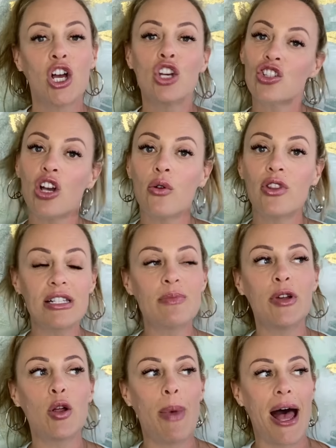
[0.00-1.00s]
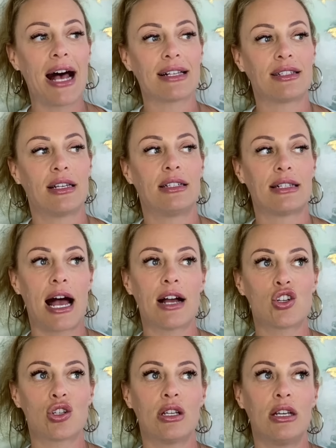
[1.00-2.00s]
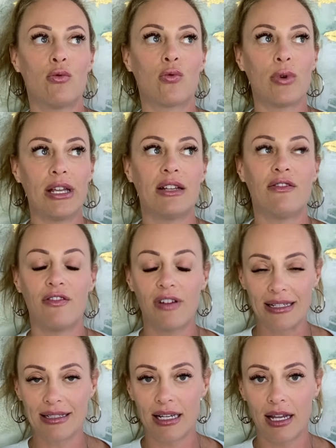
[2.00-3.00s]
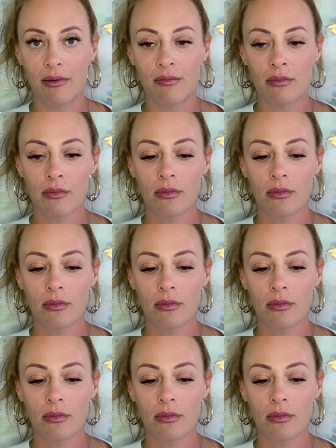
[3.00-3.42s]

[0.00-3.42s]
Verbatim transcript: So this bill passed and it's actually reinvesting.